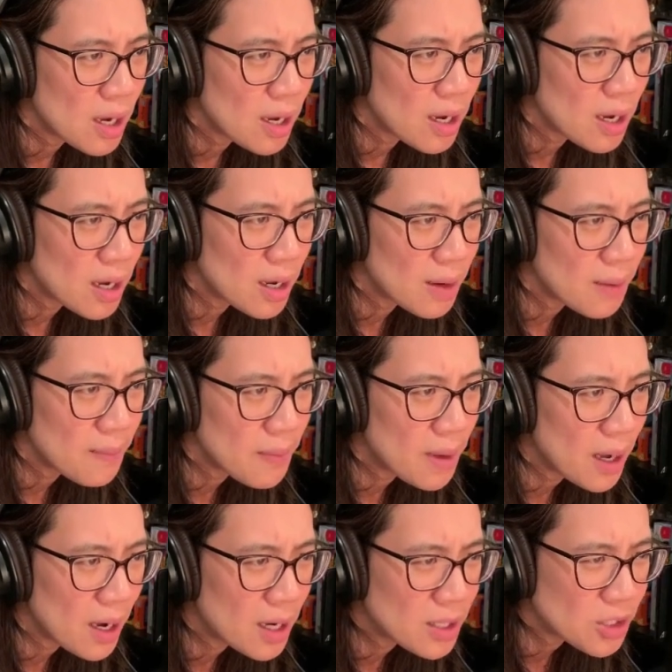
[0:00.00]

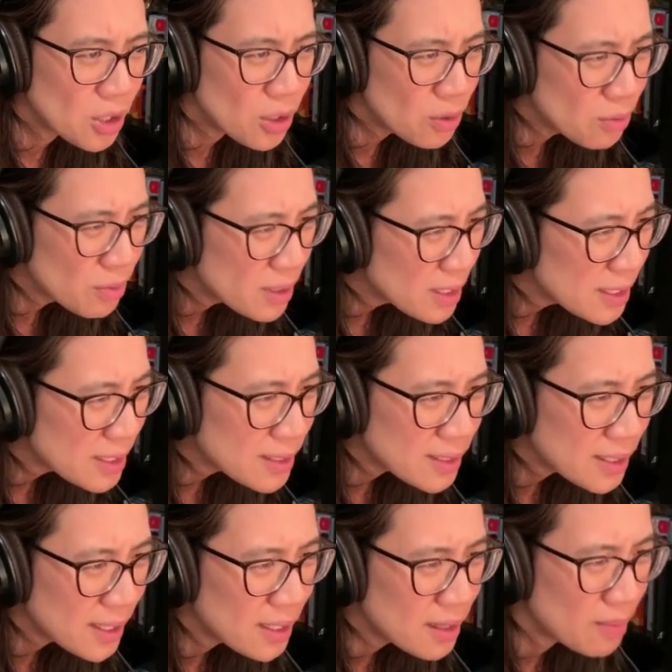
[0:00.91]
I don't really
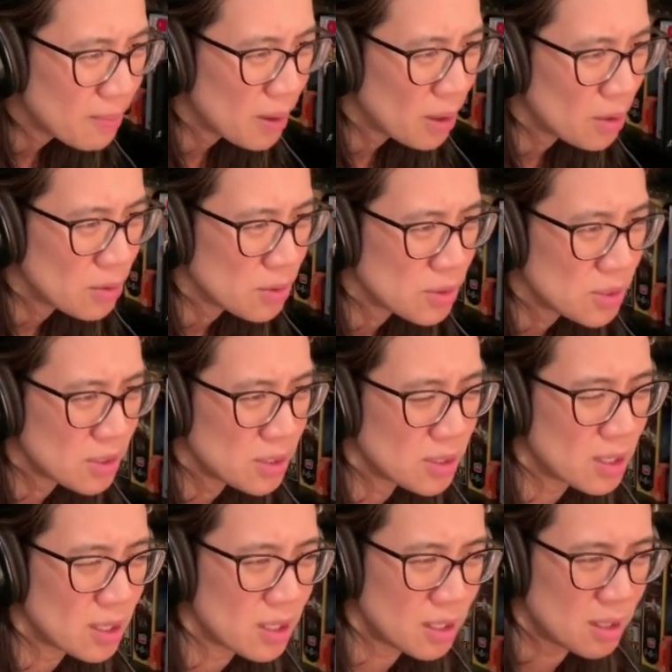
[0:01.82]
see
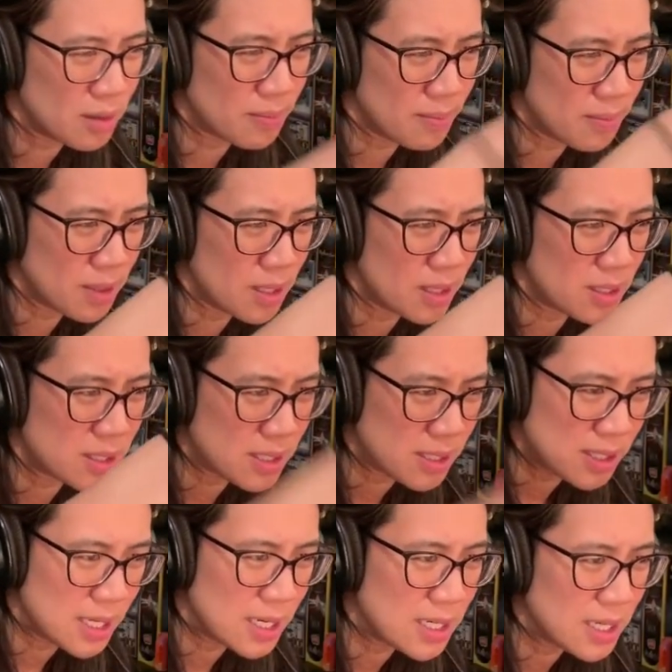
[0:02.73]
the
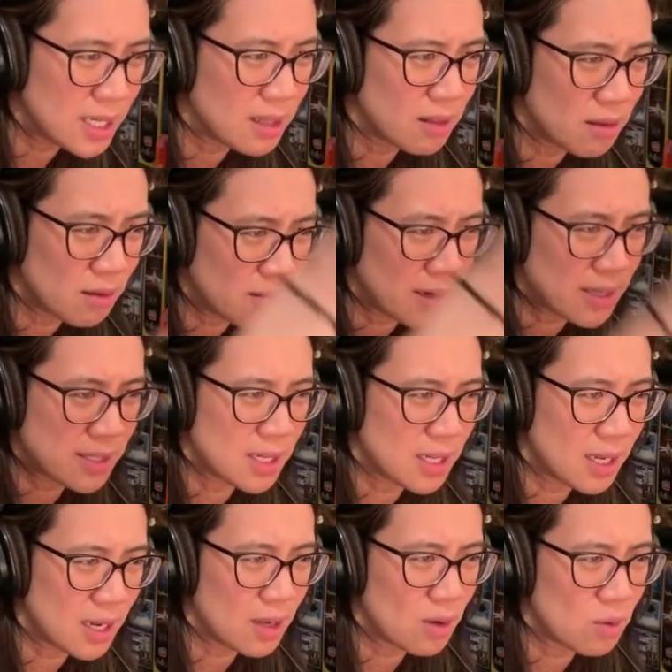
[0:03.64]
descending thoracic
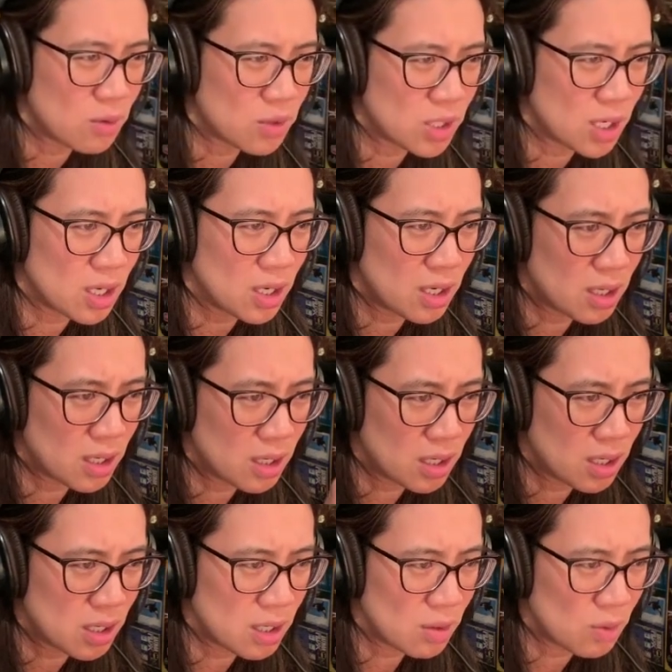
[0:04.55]
aorta
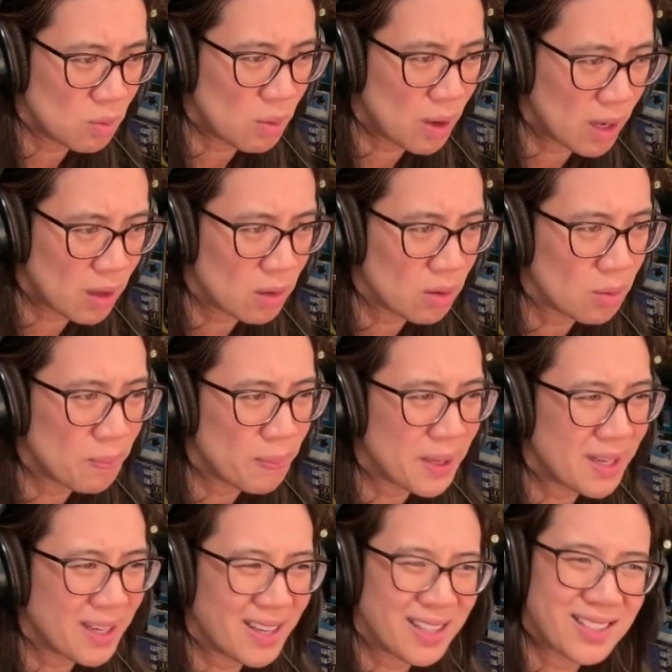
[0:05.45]
well,
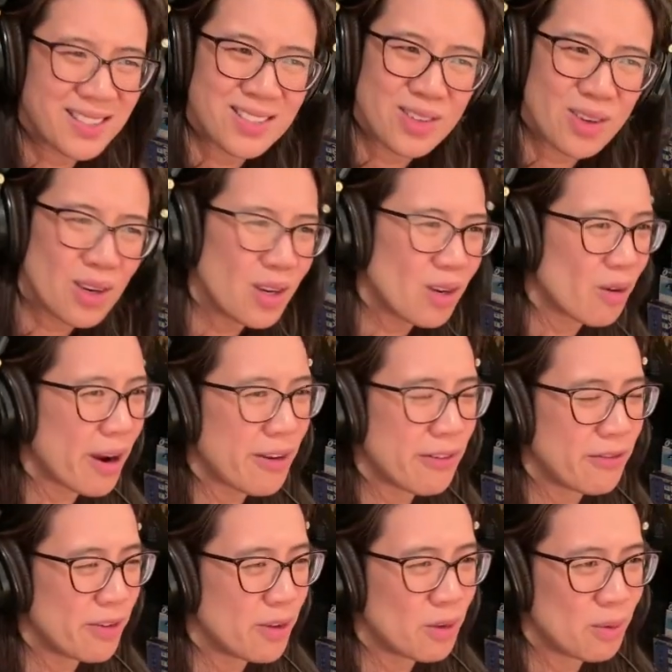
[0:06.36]
but it's not a great
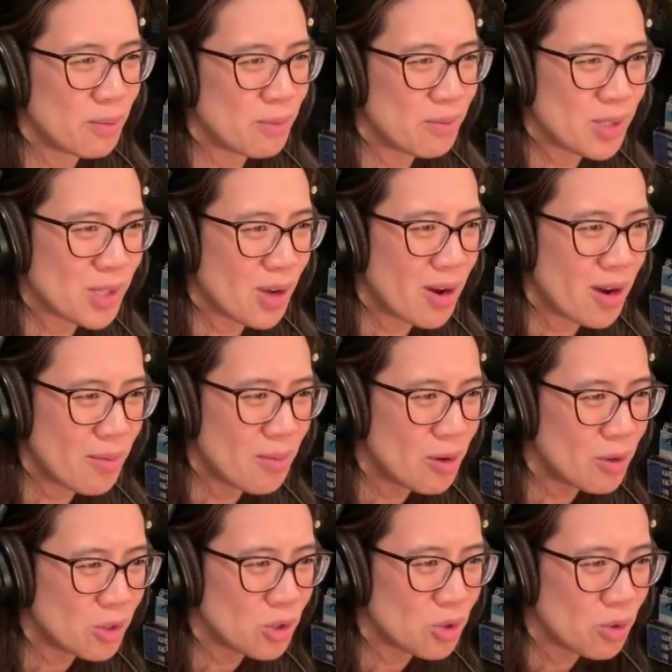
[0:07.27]
film, so I'm not
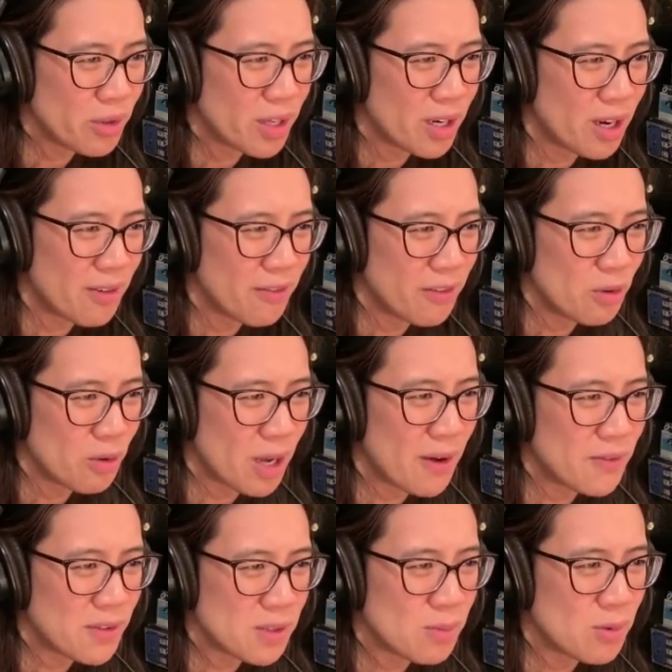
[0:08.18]
sure that I'd feel
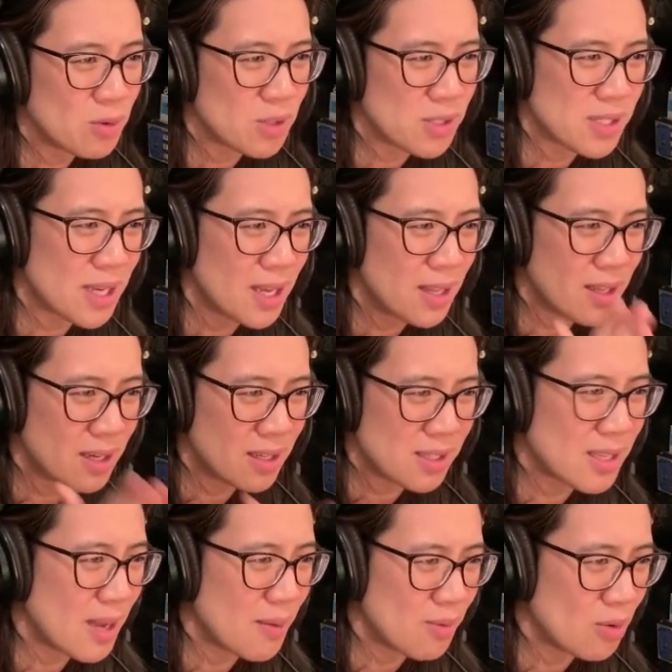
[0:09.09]
comfortable to say that it's
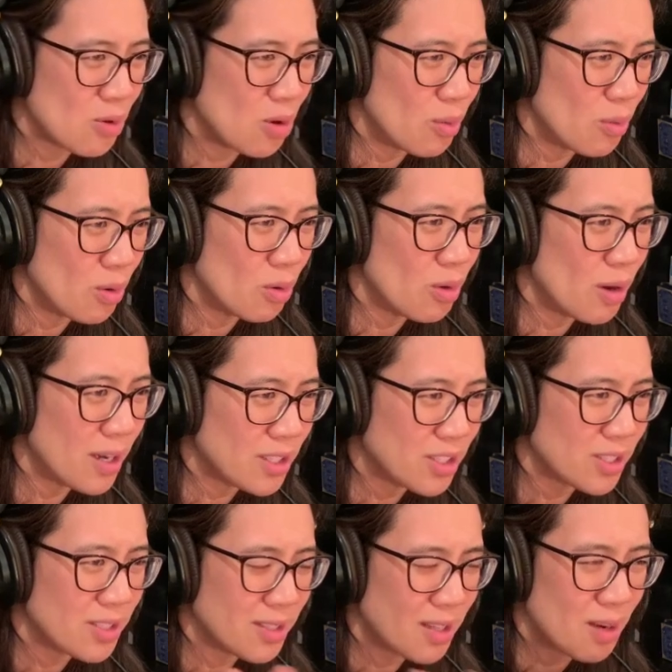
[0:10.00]
abnormal.
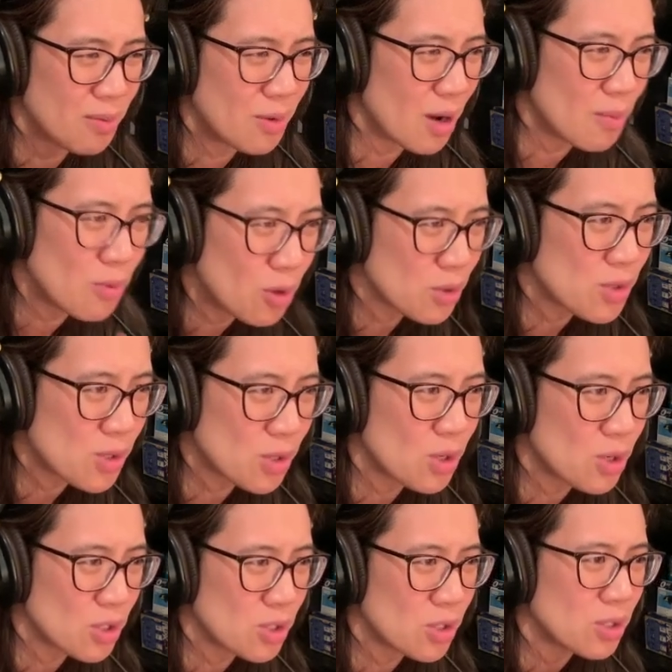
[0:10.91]
I'm not
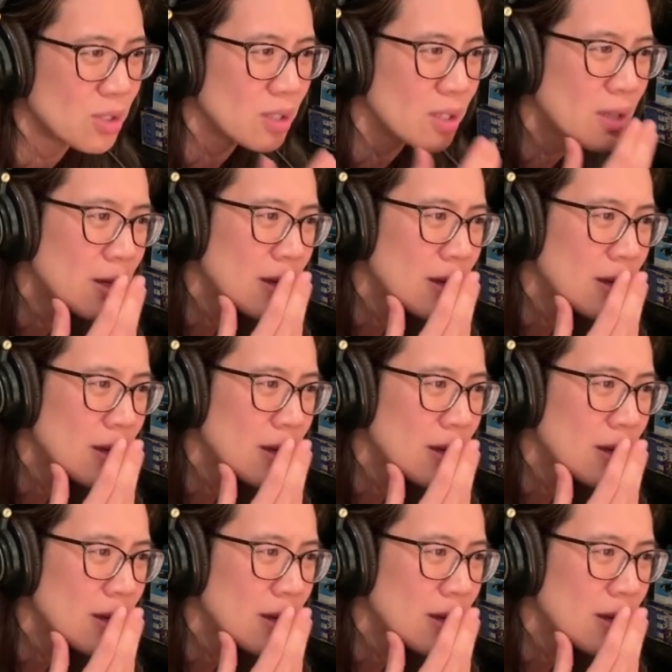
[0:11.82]
certain.